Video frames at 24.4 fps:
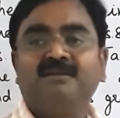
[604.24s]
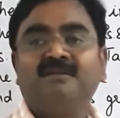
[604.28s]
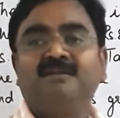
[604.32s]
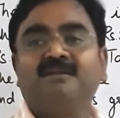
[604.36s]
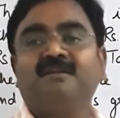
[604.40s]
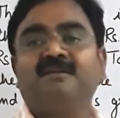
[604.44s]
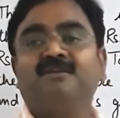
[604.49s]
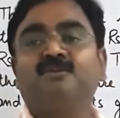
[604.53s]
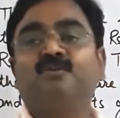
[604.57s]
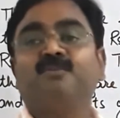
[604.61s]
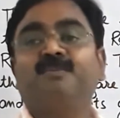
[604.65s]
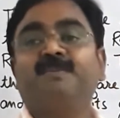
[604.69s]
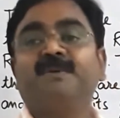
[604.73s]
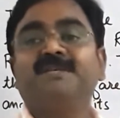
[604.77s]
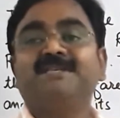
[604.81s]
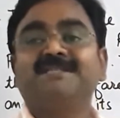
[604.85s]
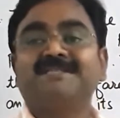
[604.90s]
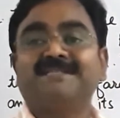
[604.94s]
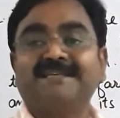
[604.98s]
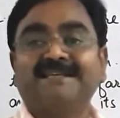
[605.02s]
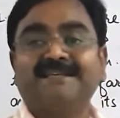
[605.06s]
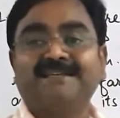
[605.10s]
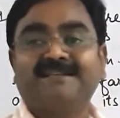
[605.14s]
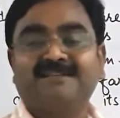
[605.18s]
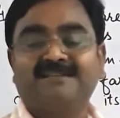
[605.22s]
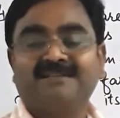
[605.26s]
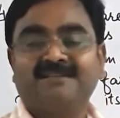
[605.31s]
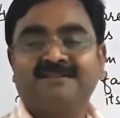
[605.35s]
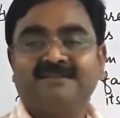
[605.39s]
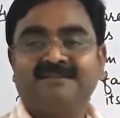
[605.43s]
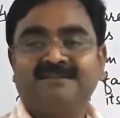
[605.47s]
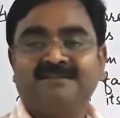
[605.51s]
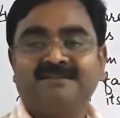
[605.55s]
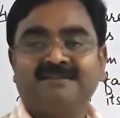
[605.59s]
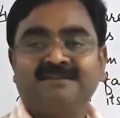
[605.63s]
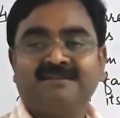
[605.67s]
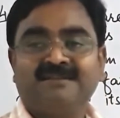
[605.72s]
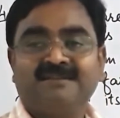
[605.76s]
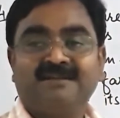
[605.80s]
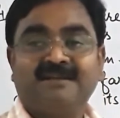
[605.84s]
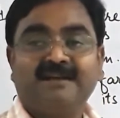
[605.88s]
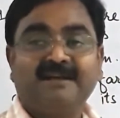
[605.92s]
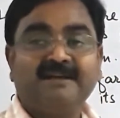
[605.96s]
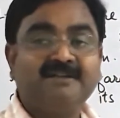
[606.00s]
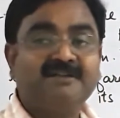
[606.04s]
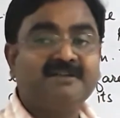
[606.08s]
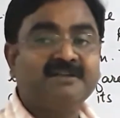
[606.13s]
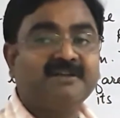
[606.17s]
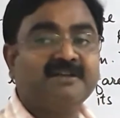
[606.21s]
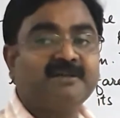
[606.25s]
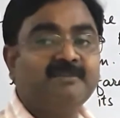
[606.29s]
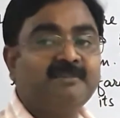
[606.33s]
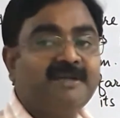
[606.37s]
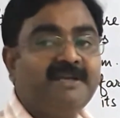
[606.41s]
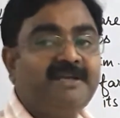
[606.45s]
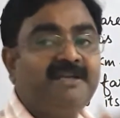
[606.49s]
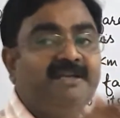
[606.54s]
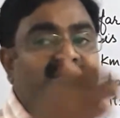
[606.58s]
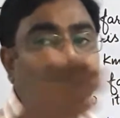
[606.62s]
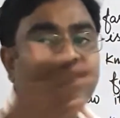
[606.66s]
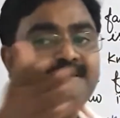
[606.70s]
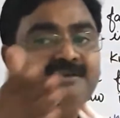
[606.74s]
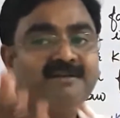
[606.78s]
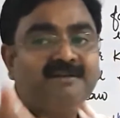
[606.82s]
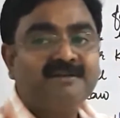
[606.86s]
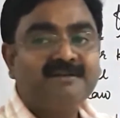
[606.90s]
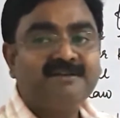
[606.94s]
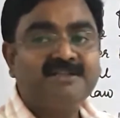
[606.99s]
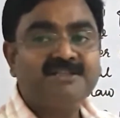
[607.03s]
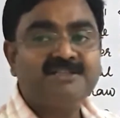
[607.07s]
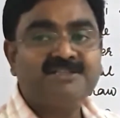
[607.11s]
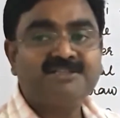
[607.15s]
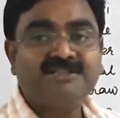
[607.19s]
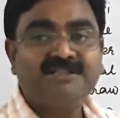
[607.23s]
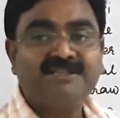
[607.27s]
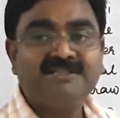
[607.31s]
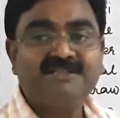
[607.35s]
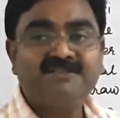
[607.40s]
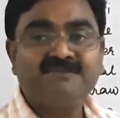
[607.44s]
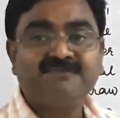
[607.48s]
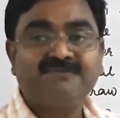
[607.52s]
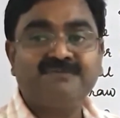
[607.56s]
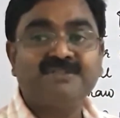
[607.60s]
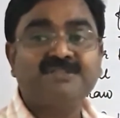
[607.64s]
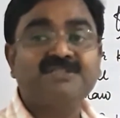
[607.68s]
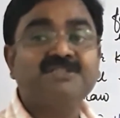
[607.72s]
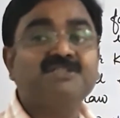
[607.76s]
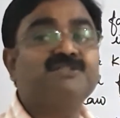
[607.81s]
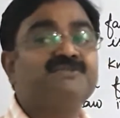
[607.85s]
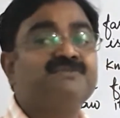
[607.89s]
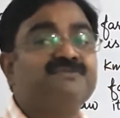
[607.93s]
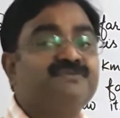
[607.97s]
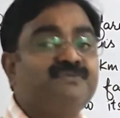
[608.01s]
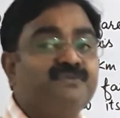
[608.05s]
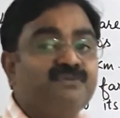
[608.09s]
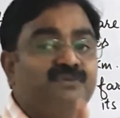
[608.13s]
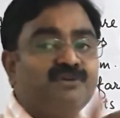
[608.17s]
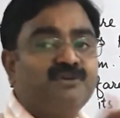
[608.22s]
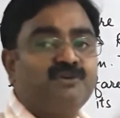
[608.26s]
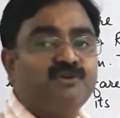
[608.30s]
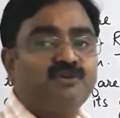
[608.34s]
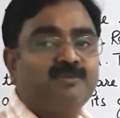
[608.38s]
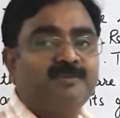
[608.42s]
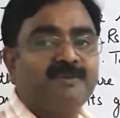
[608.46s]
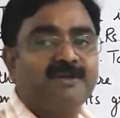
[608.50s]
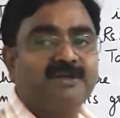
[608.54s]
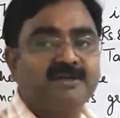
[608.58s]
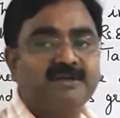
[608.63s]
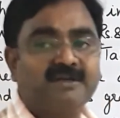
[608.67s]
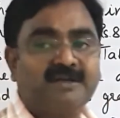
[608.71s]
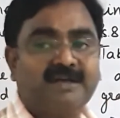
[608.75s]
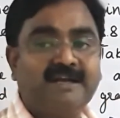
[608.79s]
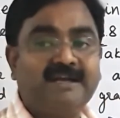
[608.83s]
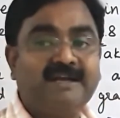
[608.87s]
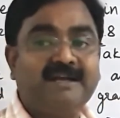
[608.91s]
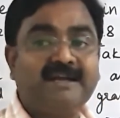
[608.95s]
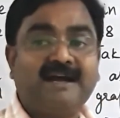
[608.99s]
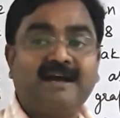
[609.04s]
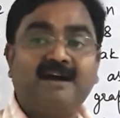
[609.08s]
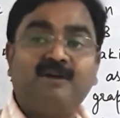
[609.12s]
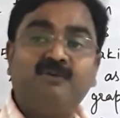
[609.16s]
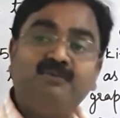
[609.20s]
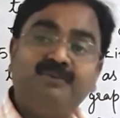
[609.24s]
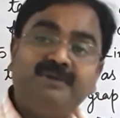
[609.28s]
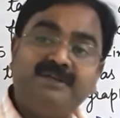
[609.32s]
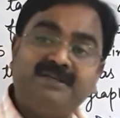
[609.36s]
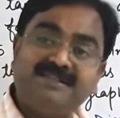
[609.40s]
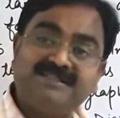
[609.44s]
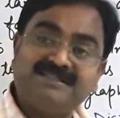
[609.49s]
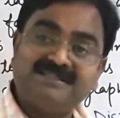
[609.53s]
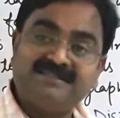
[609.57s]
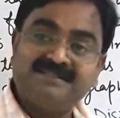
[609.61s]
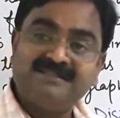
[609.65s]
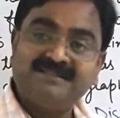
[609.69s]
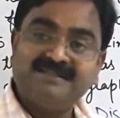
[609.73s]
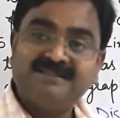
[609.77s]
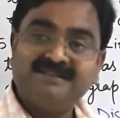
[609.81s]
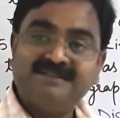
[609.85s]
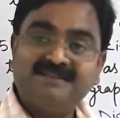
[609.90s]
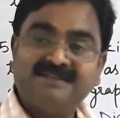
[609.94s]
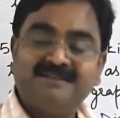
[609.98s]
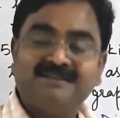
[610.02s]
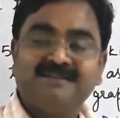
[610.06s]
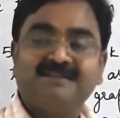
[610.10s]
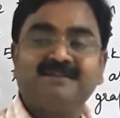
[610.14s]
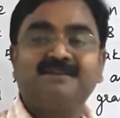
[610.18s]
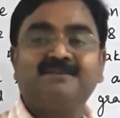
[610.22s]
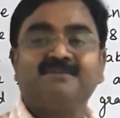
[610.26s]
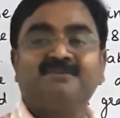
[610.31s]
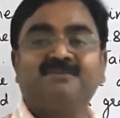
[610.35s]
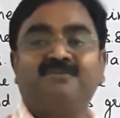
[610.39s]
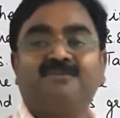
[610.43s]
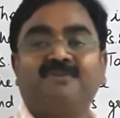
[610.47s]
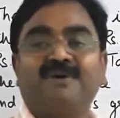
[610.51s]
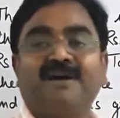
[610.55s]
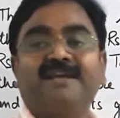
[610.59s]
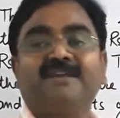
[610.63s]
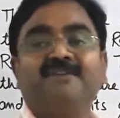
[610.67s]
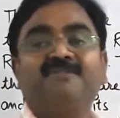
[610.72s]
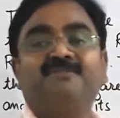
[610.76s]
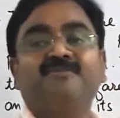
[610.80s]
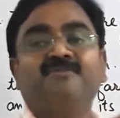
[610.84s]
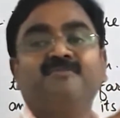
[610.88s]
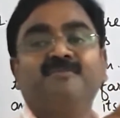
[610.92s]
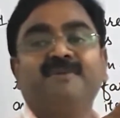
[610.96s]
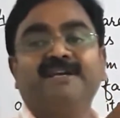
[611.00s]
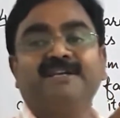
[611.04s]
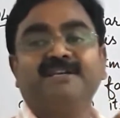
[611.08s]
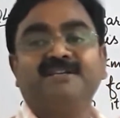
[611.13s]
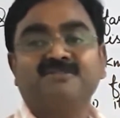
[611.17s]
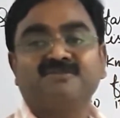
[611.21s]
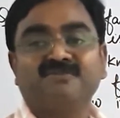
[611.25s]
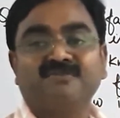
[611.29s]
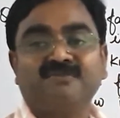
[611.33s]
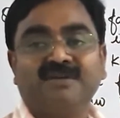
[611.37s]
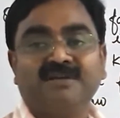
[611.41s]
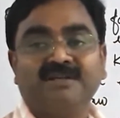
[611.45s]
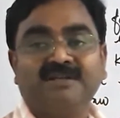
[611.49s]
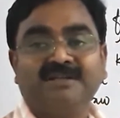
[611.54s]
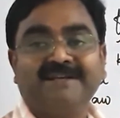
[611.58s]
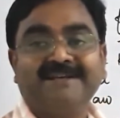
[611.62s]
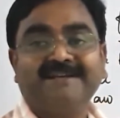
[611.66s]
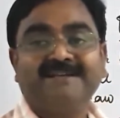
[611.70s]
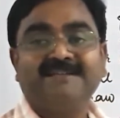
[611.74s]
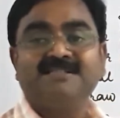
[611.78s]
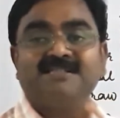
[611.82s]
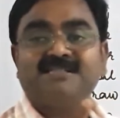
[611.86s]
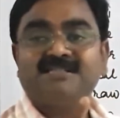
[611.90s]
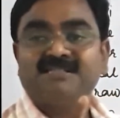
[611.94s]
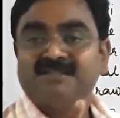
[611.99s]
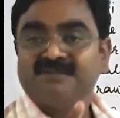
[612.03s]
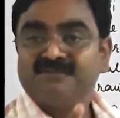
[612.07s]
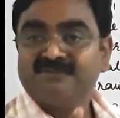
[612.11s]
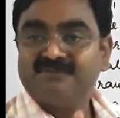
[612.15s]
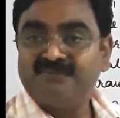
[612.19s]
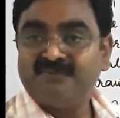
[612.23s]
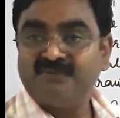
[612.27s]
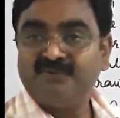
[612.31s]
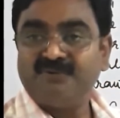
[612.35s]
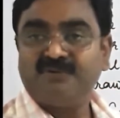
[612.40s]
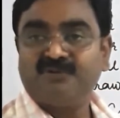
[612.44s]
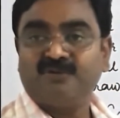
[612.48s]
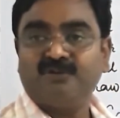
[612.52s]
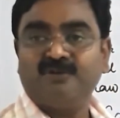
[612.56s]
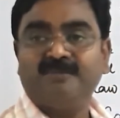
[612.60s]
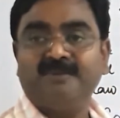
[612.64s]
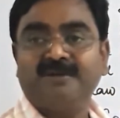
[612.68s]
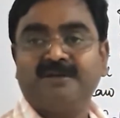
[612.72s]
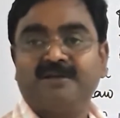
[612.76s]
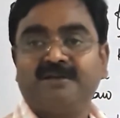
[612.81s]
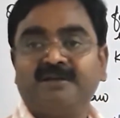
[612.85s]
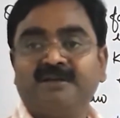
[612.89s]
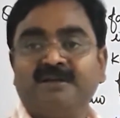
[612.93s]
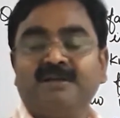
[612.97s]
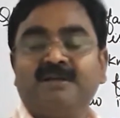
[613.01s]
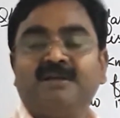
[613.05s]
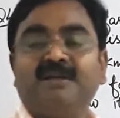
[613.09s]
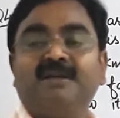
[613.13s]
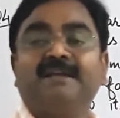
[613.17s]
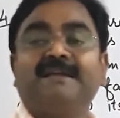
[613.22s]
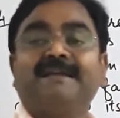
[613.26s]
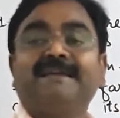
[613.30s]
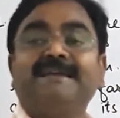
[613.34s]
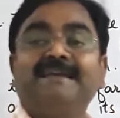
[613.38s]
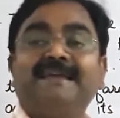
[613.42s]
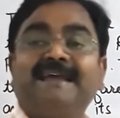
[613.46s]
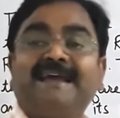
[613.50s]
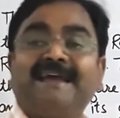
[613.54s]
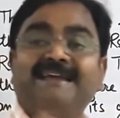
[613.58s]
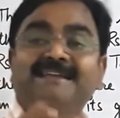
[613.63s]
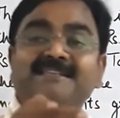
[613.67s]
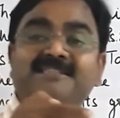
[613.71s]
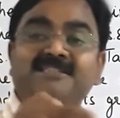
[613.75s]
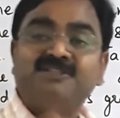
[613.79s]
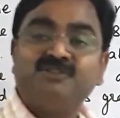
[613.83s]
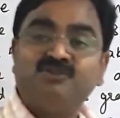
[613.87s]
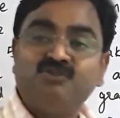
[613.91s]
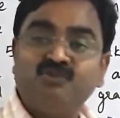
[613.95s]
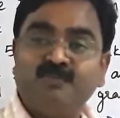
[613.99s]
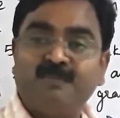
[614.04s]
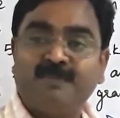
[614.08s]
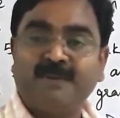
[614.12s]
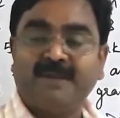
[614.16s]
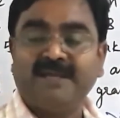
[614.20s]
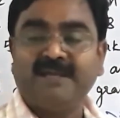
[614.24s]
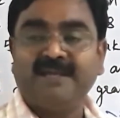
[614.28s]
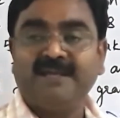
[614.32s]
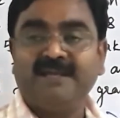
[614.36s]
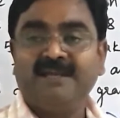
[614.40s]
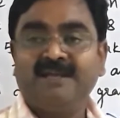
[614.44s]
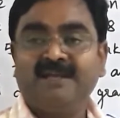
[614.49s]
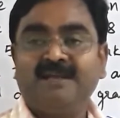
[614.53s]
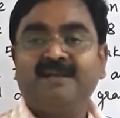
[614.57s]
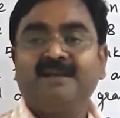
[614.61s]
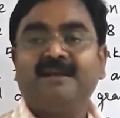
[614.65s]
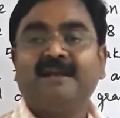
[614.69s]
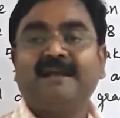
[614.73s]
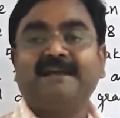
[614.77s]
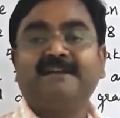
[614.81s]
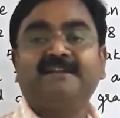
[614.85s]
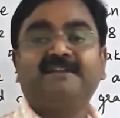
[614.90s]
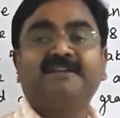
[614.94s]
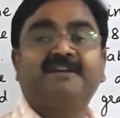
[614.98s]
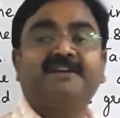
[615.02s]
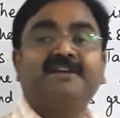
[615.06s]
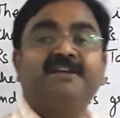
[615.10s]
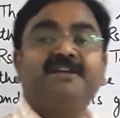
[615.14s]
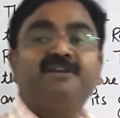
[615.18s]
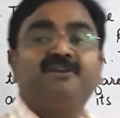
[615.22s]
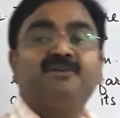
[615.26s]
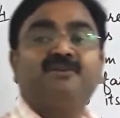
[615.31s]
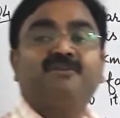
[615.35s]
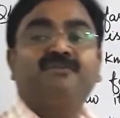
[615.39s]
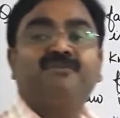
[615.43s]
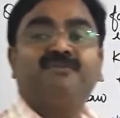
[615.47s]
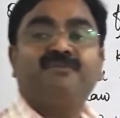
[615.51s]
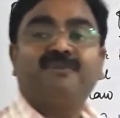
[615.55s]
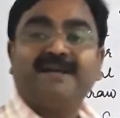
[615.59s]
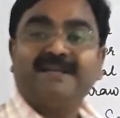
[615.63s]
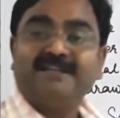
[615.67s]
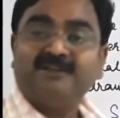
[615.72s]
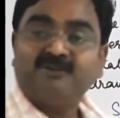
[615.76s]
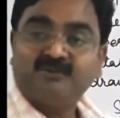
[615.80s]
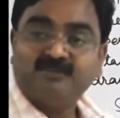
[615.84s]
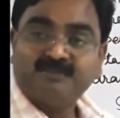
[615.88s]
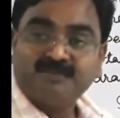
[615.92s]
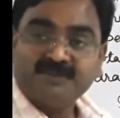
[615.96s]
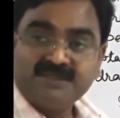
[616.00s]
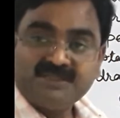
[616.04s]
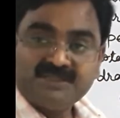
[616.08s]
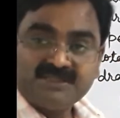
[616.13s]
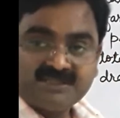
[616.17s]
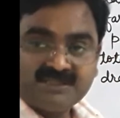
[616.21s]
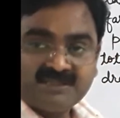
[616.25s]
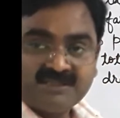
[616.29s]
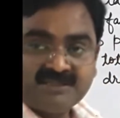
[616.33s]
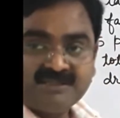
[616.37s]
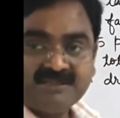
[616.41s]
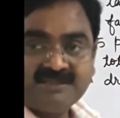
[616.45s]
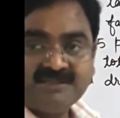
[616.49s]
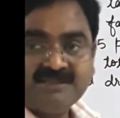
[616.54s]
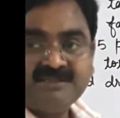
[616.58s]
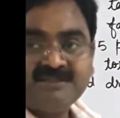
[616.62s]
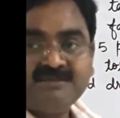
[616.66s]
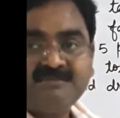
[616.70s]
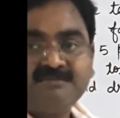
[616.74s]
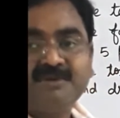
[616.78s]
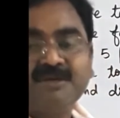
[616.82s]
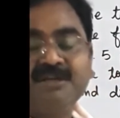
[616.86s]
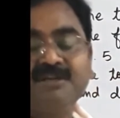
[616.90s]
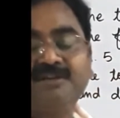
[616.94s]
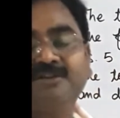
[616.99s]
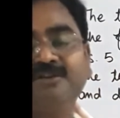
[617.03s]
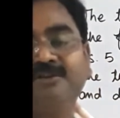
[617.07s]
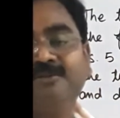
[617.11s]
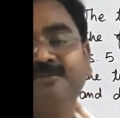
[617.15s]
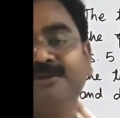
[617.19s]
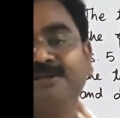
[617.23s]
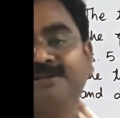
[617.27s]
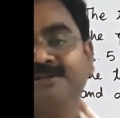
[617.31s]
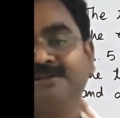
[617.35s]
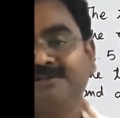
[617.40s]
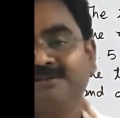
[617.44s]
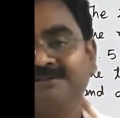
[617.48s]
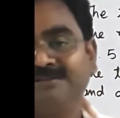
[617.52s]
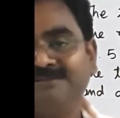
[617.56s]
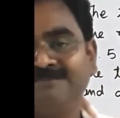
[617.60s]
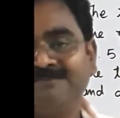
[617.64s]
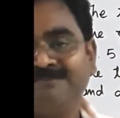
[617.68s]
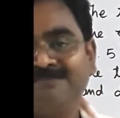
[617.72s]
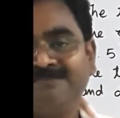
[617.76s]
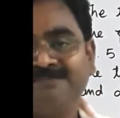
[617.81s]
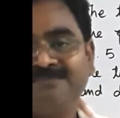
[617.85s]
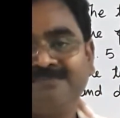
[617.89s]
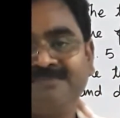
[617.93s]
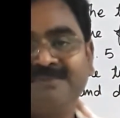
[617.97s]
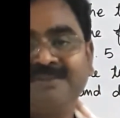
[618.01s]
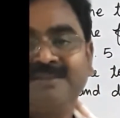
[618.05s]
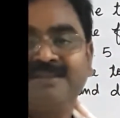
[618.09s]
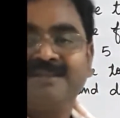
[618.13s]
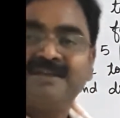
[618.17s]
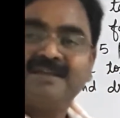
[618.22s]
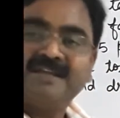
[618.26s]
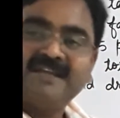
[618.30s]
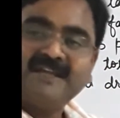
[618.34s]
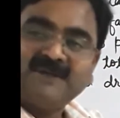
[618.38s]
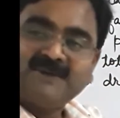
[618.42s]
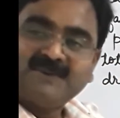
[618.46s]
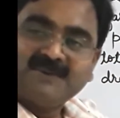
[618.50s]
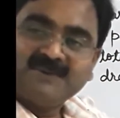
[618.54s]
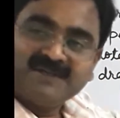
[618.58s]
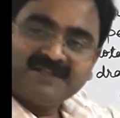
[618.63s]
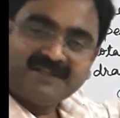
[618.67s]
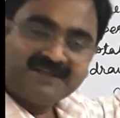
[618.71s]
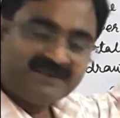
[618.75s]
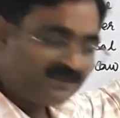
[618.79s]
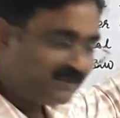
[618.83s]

rupees 8, and the remaining distance, which is 4 kilometer, and how it is 5 minus 1, that is 4 kilometer, he has to pay at the rate of 5 rupees per kilometer according to